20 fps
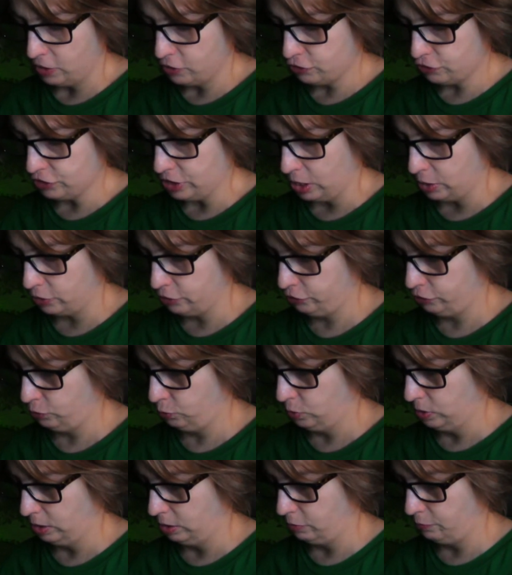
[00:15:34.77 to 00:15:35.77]
Shout as you
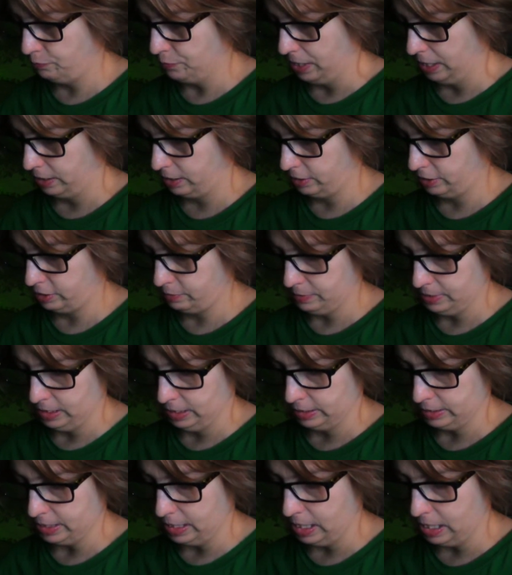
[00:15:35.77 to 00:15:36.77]
will, begging to be
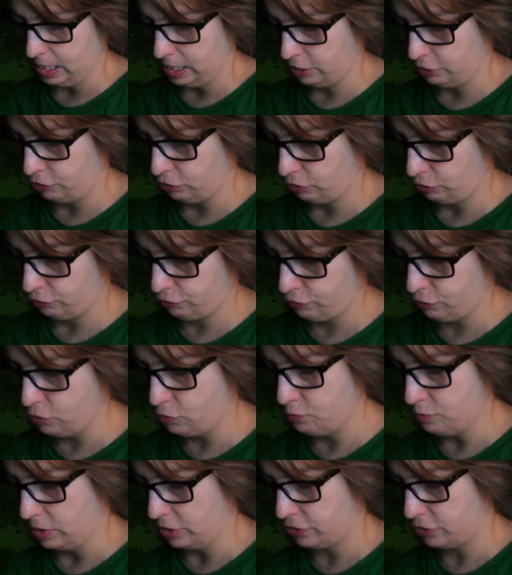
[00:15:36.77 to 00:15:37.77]
untied. Your
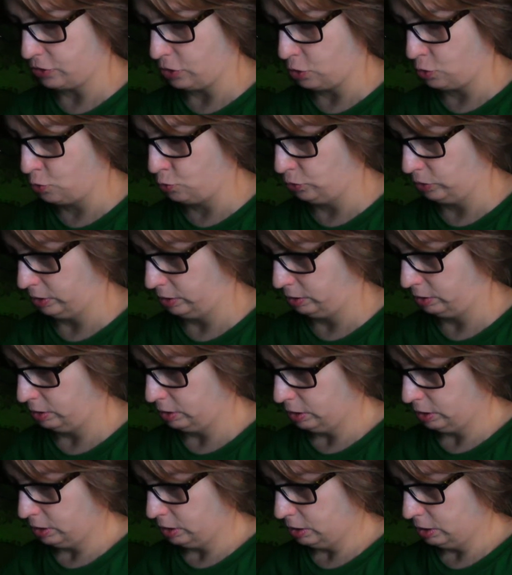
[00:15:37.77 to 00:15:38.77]
crew must only
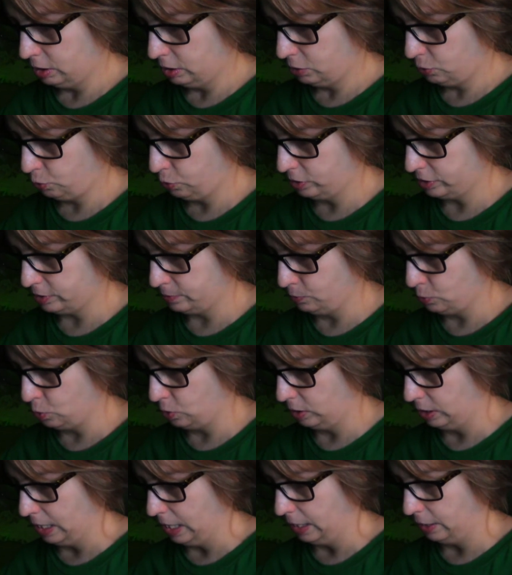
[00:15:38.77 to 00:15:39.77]
twist
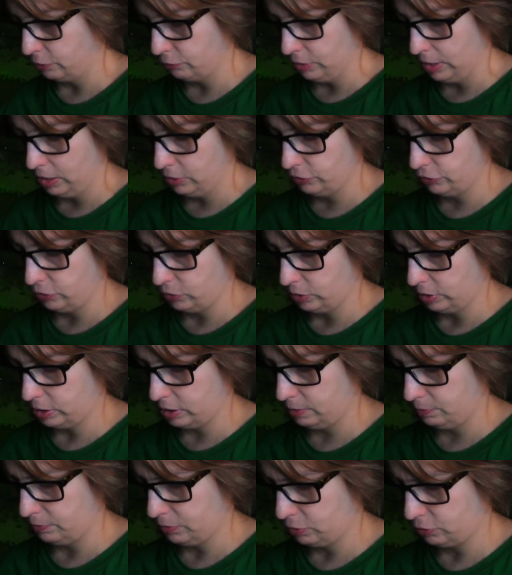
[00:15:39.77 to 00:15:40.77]
more line around you and
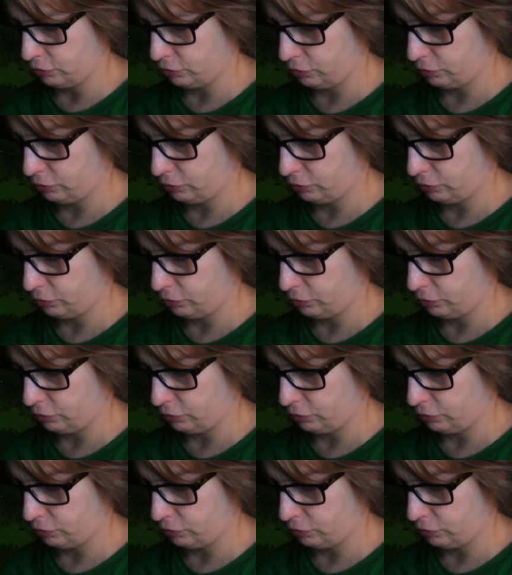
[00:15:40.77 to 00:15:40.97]
keep their